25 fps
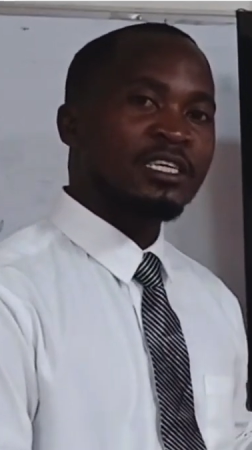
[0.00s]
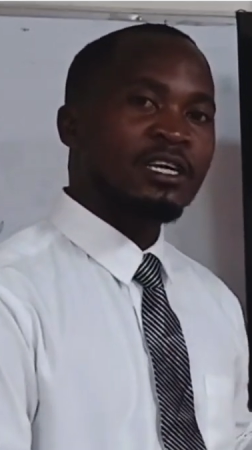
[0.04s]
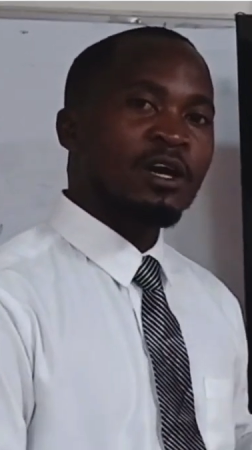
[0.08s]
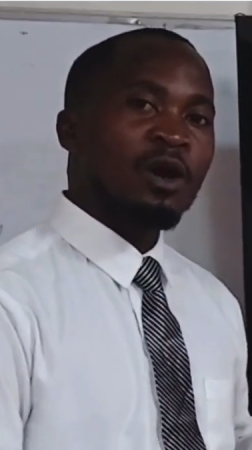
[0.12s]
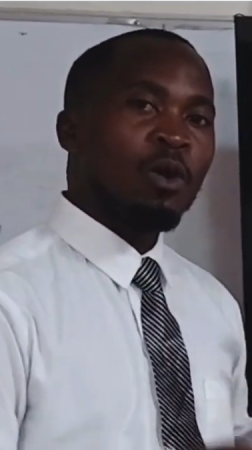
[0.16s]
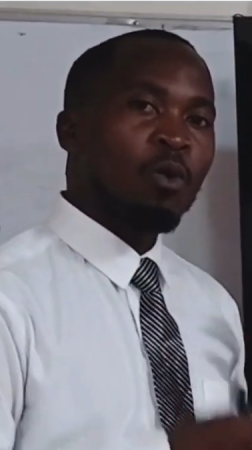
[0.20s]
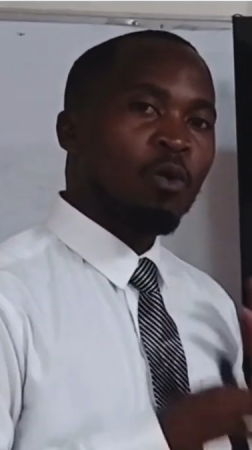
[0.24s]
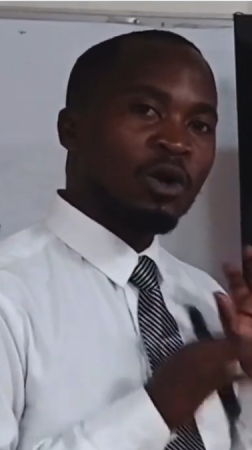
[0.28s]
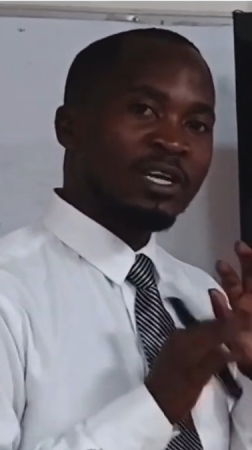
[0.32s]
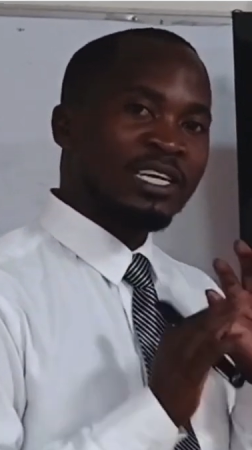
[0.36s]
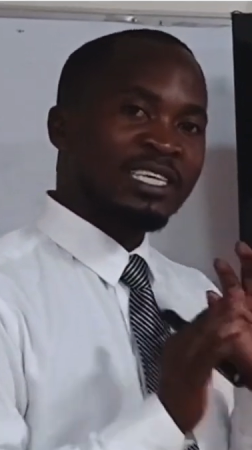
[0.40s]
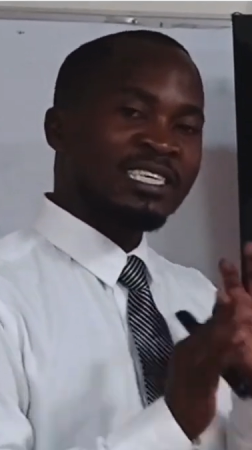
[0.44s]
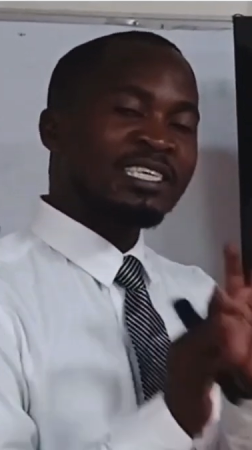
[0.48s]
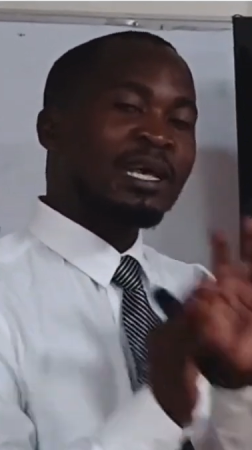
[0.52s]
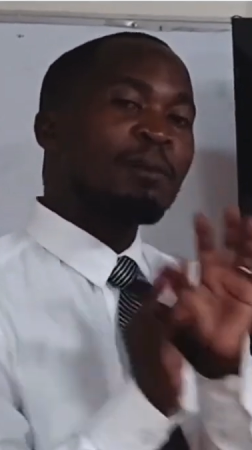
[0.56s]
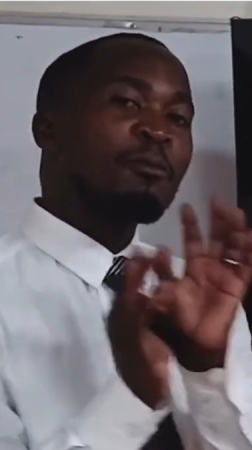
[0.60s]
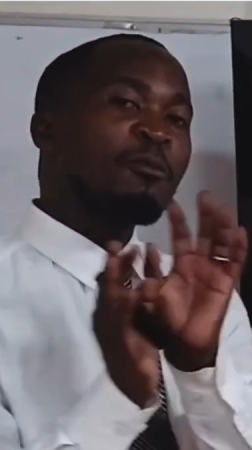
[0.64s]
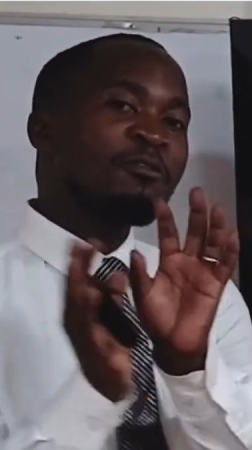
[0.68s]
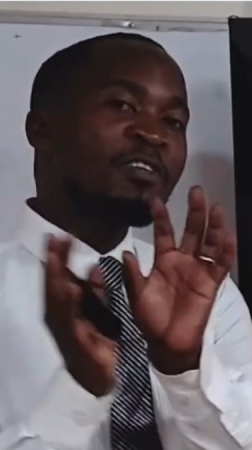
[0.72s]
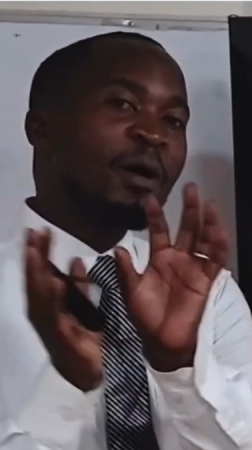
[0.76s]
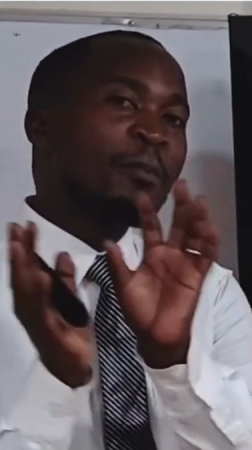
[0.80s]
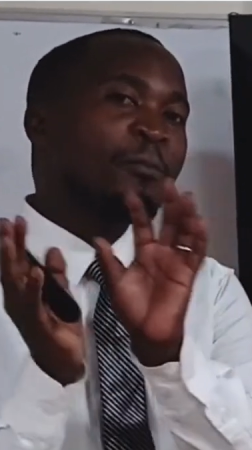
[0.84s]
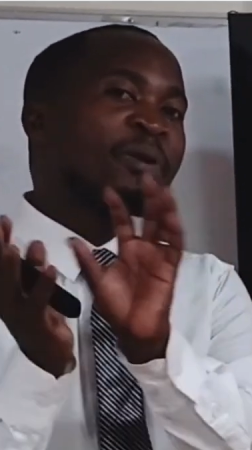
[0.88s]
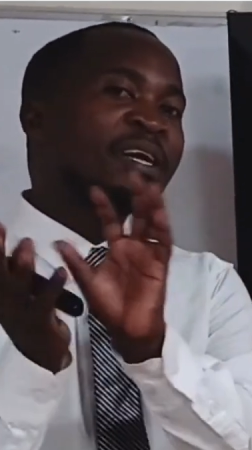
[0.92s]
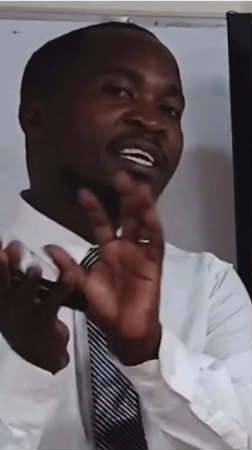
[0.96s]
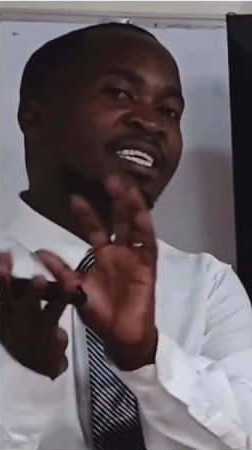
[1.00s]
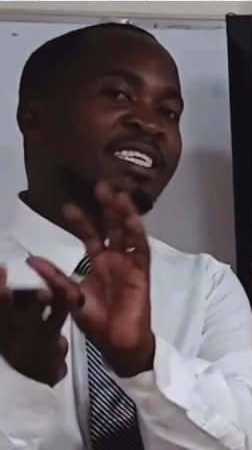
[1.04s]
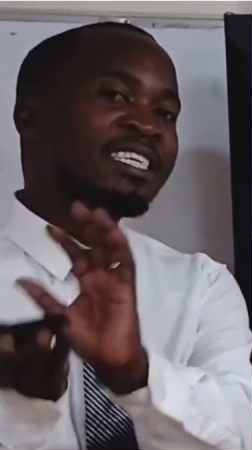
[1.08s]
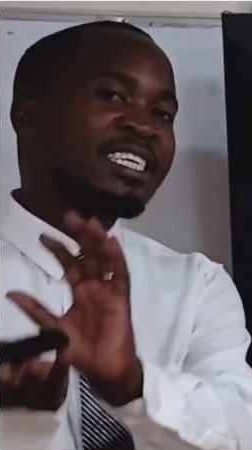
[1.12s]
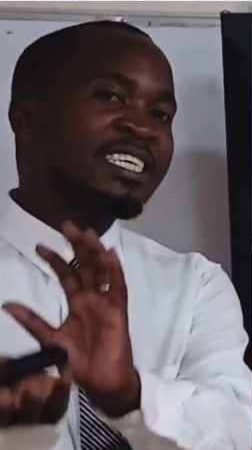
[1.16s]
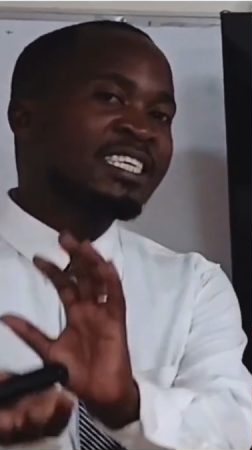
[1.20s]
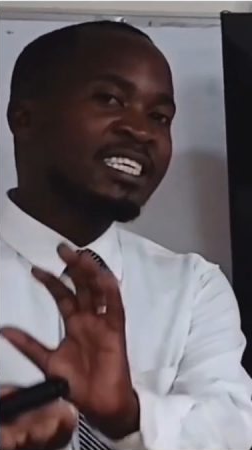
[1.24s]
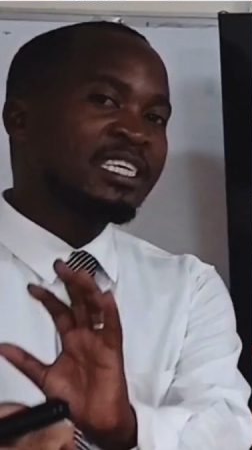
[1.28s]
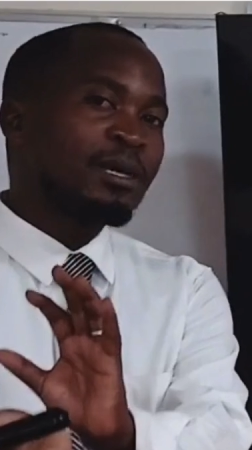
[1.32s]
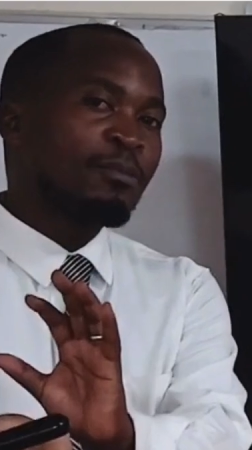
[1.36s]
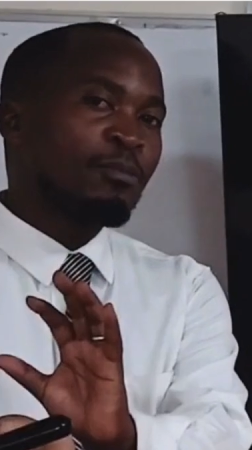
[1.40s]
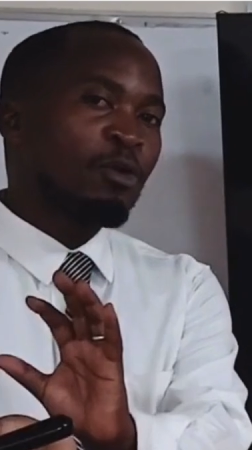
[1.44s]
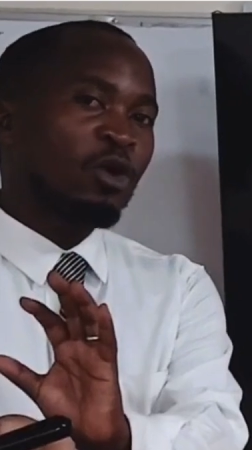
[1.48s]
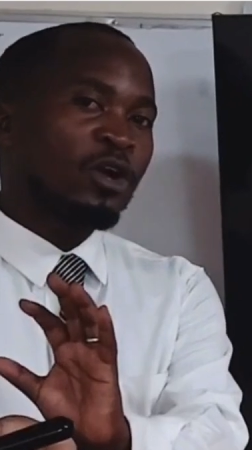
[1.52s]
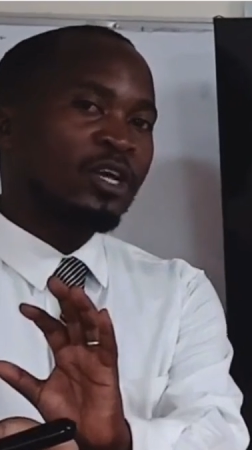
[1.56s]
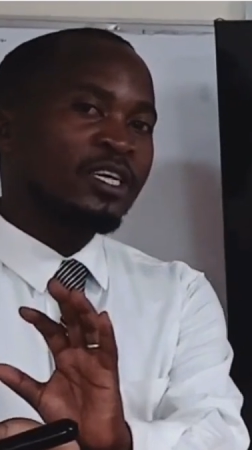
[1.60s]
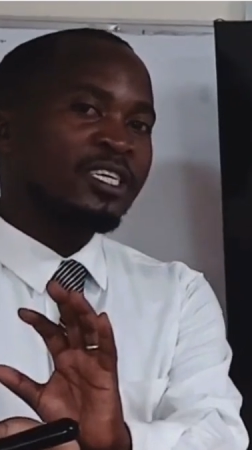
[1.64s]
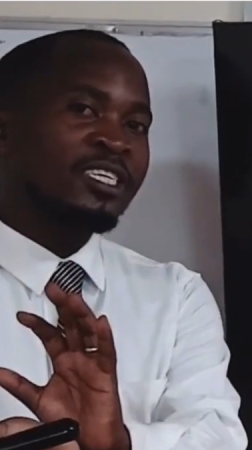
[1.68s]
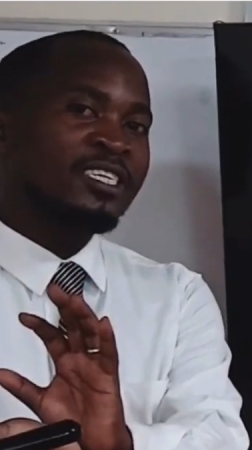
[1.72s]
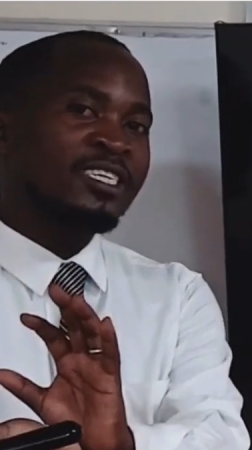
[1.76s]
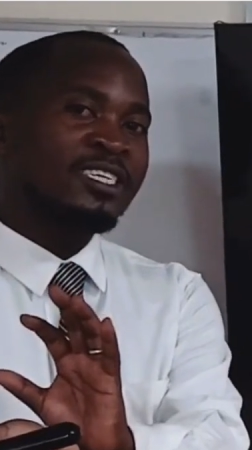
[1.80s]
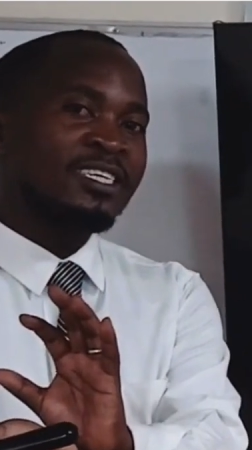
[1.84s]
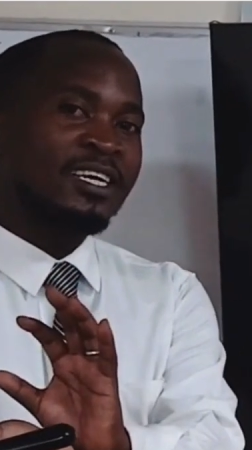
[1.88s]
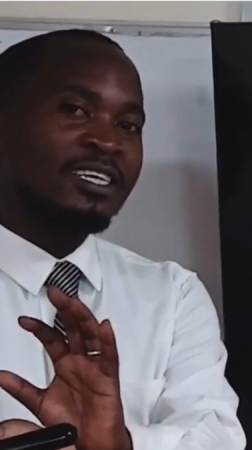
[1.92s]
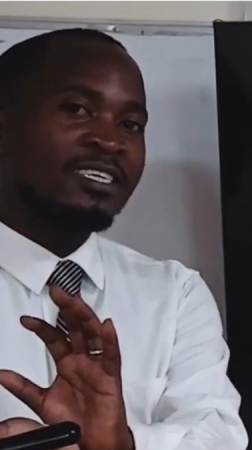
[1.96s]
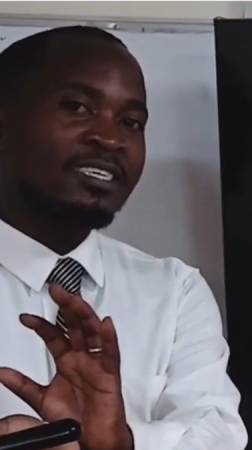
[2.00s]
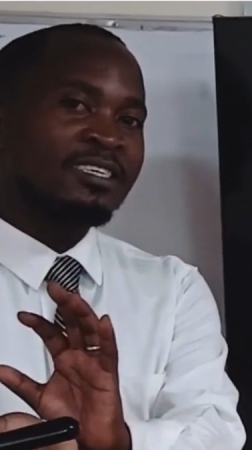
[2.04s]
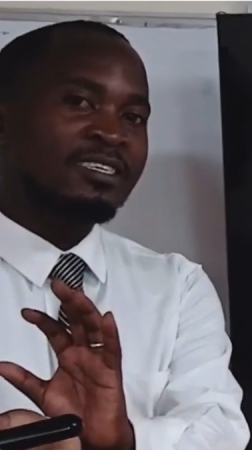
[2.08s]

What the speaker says: what are some of the predictable injuries.